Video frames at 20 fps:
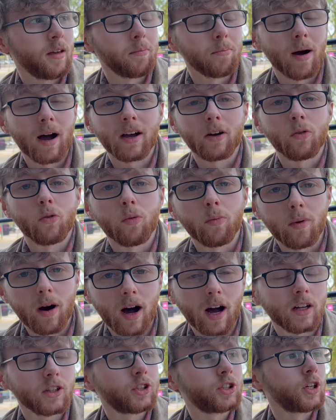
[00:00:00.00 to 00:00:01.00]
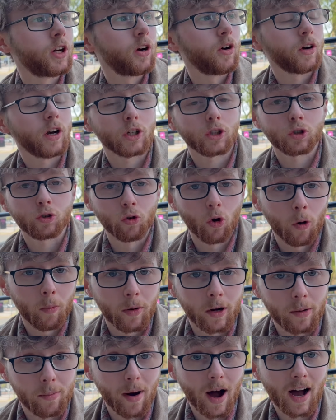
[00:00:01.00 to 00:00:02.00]
mango matcha or a
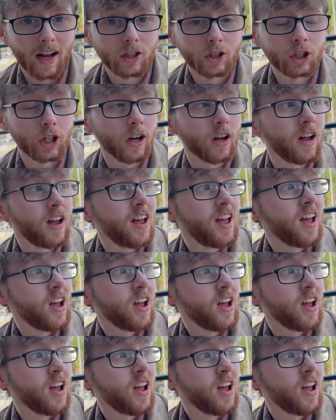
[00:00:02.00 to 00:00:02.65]
strawberry matcha,